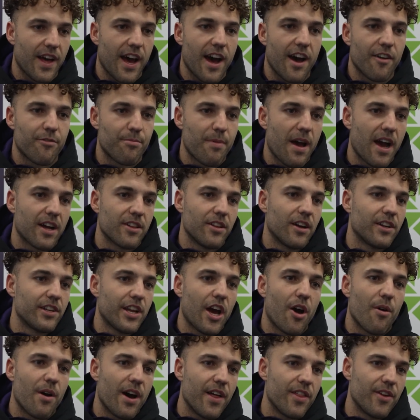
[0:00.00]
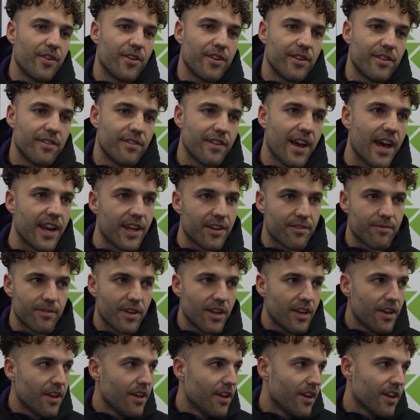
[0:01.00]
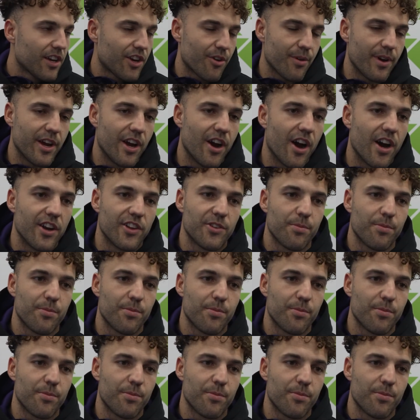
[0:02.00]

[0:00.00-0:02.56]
half back like no other and had a career high